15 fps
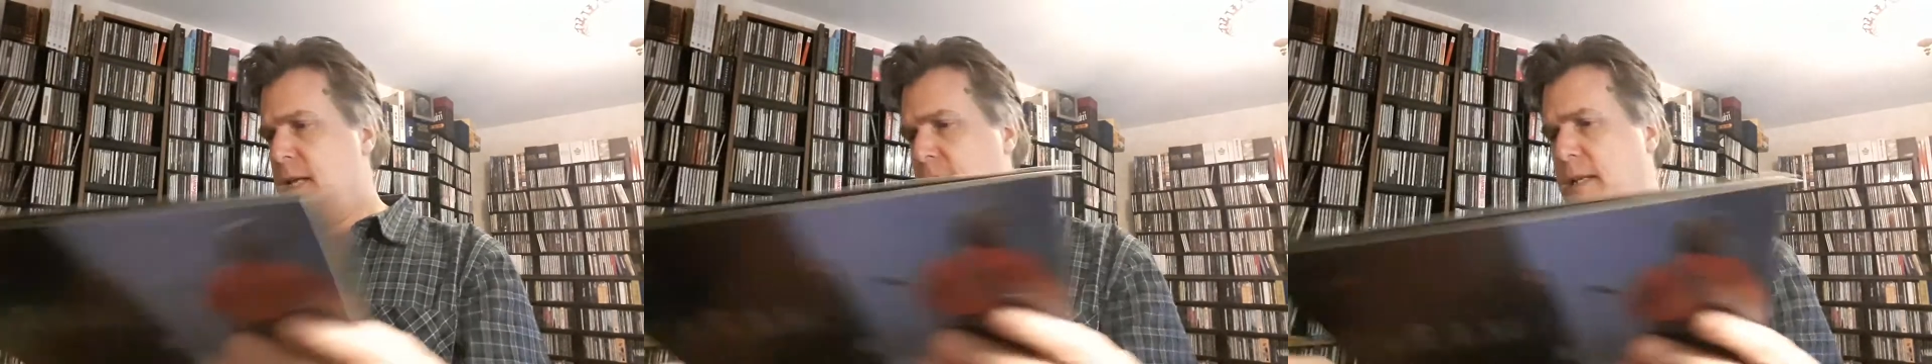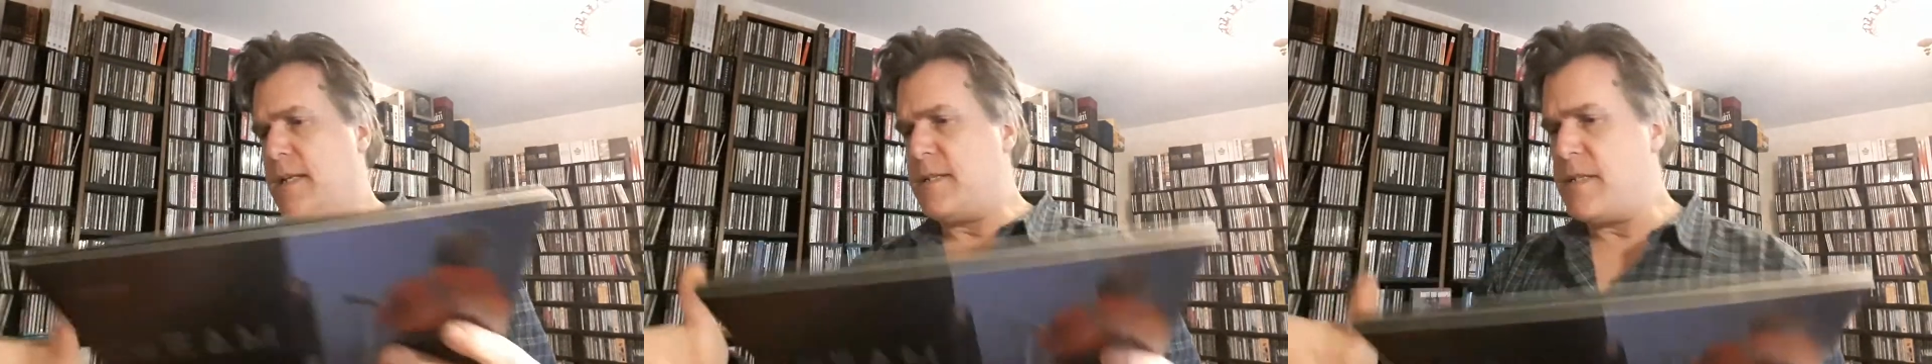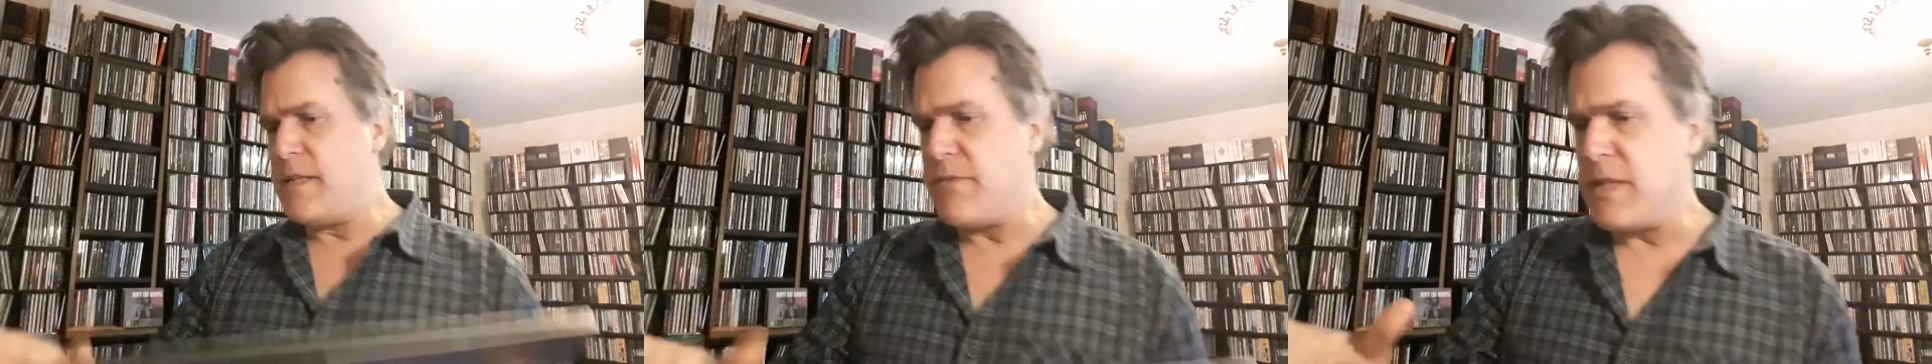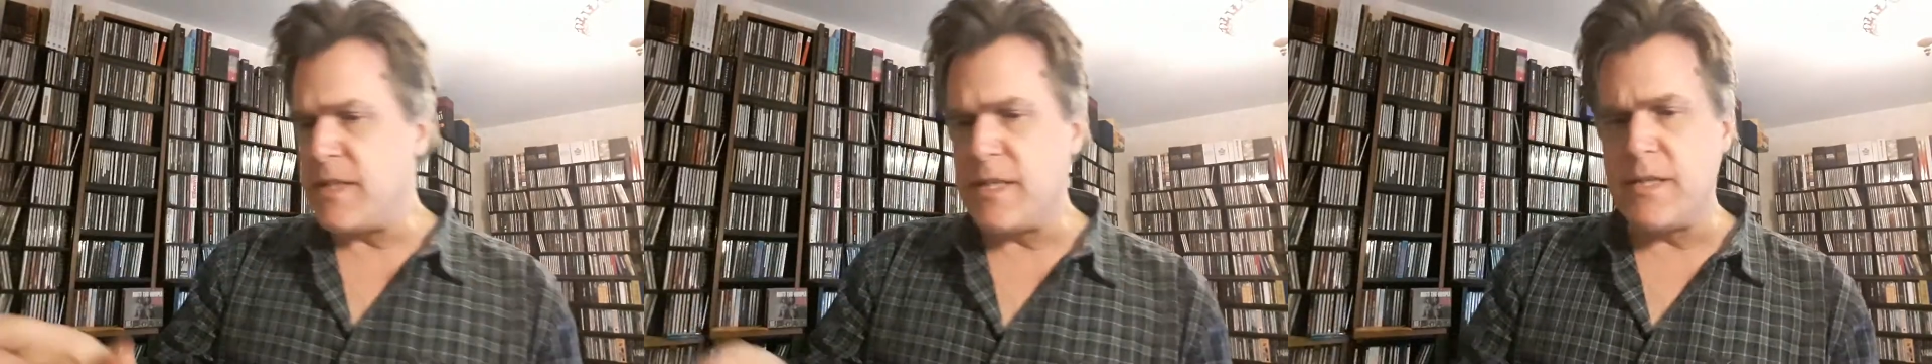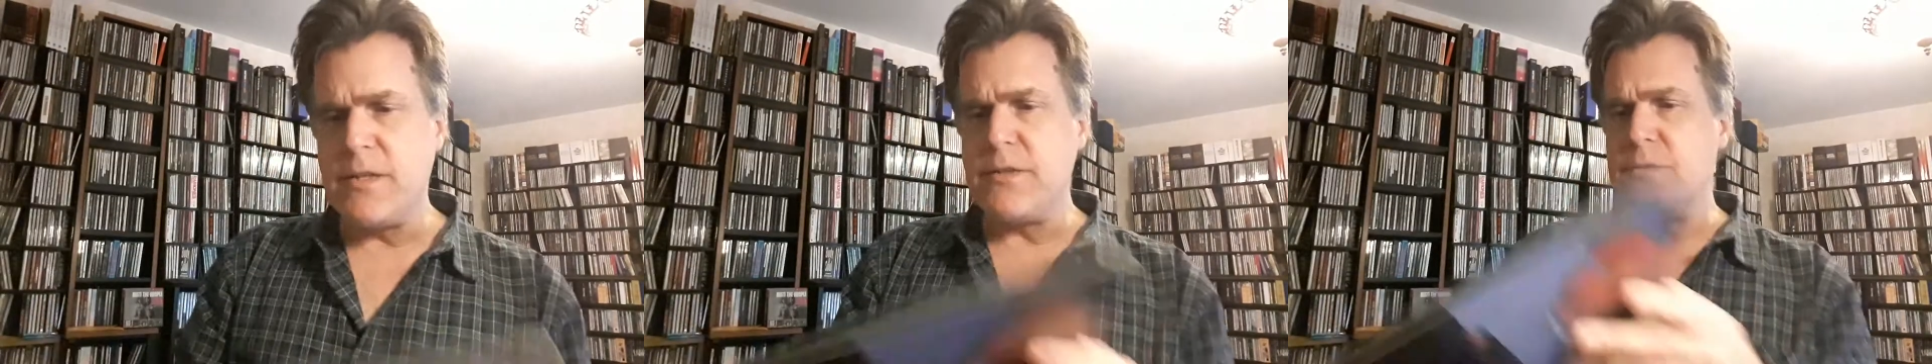like
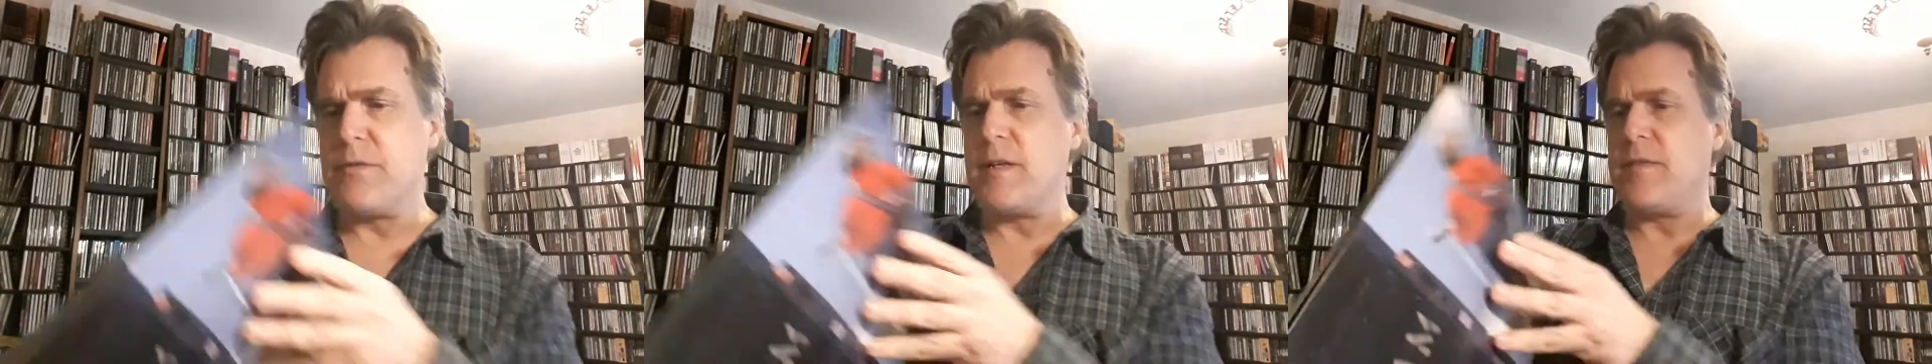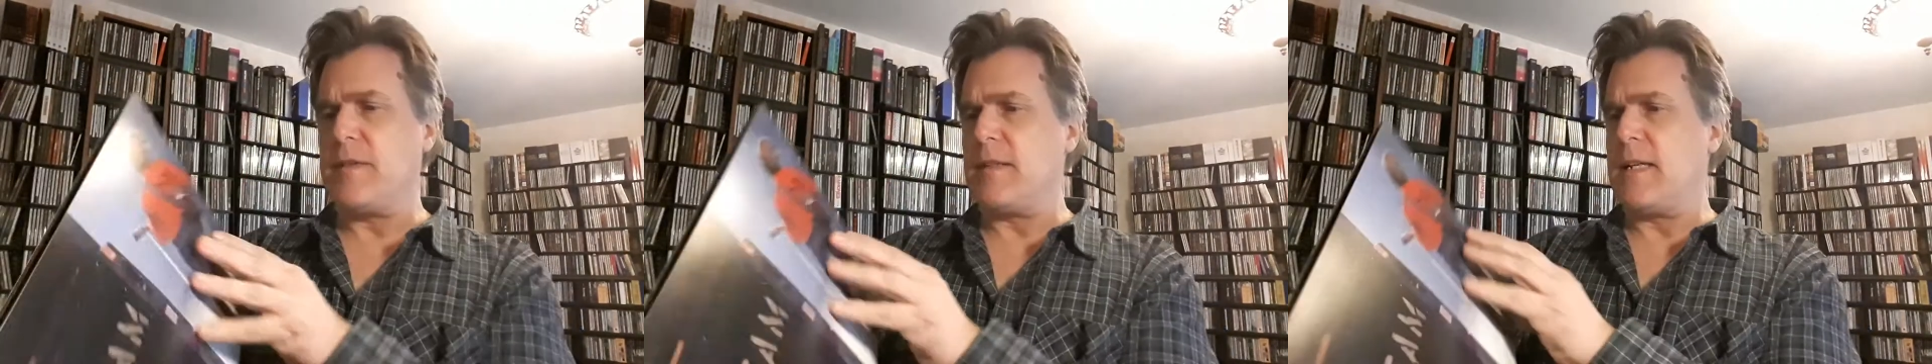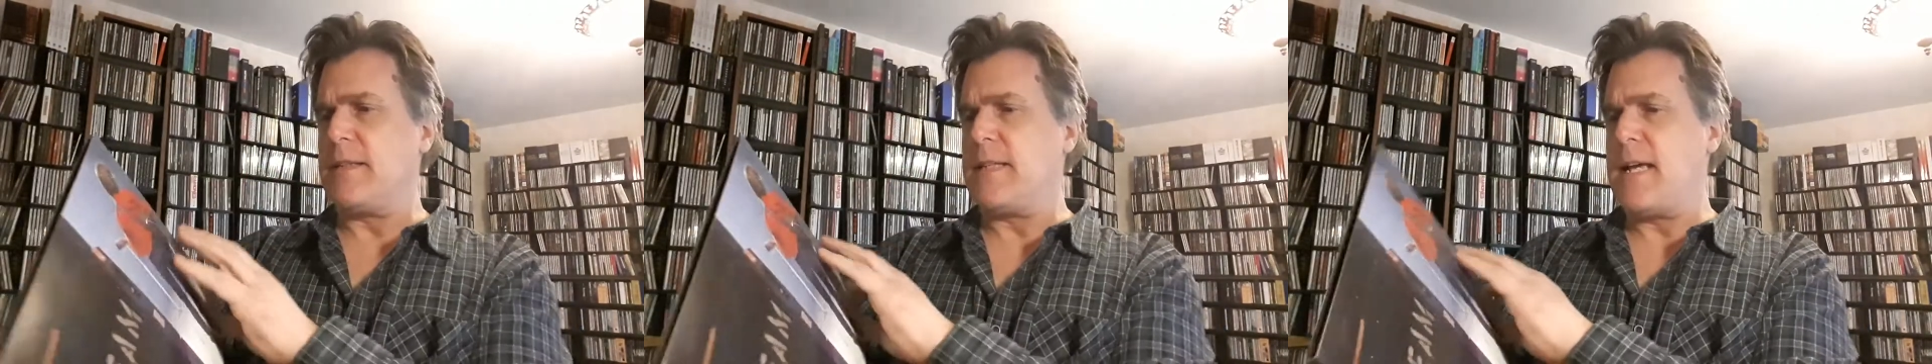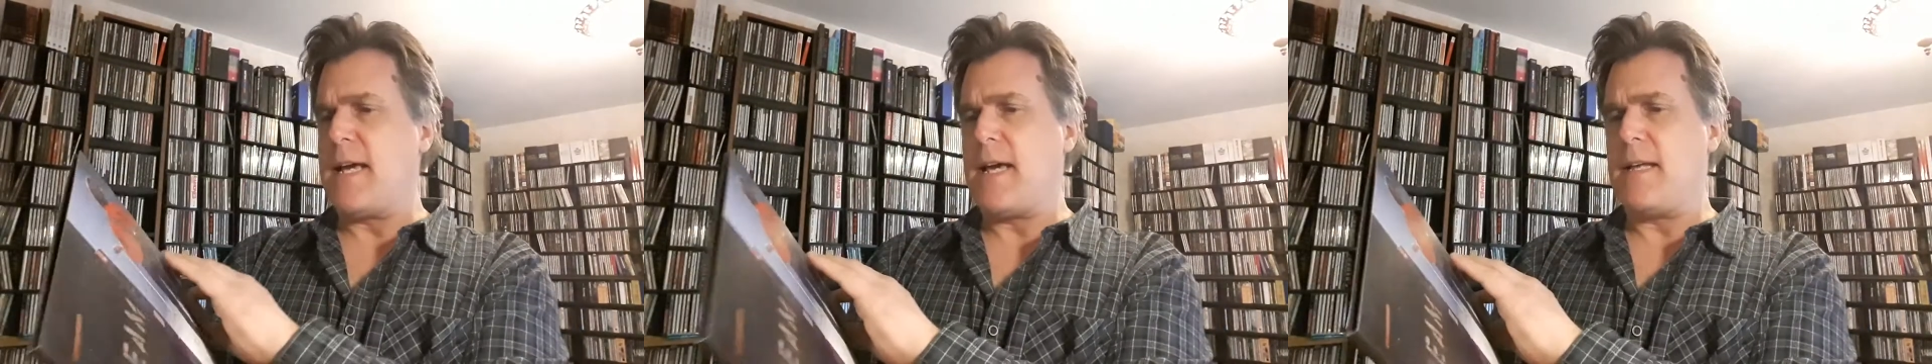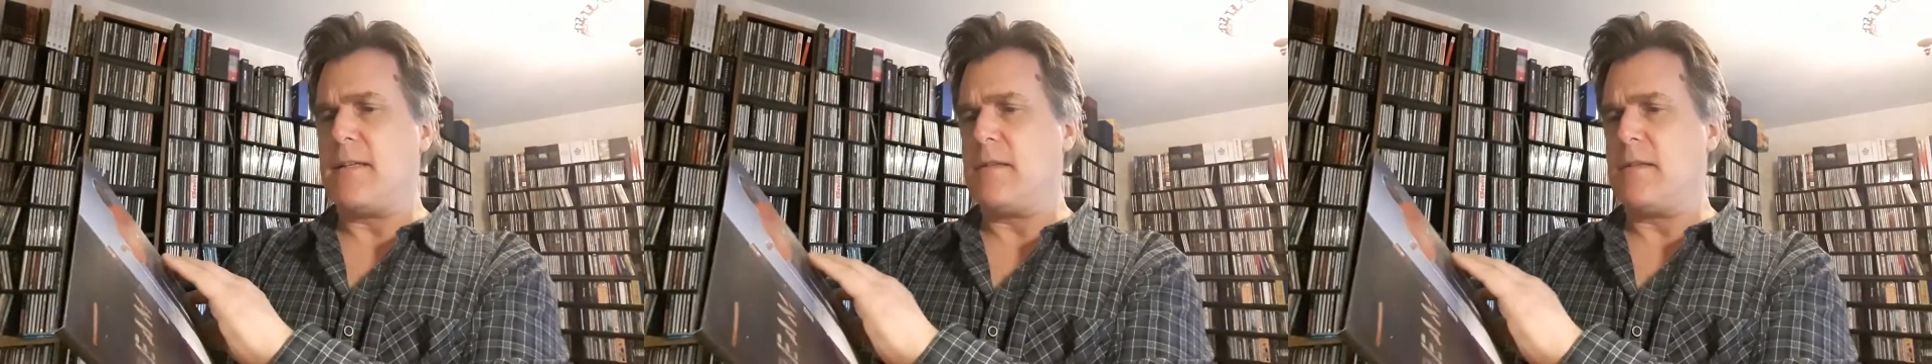DVDs or anything like that.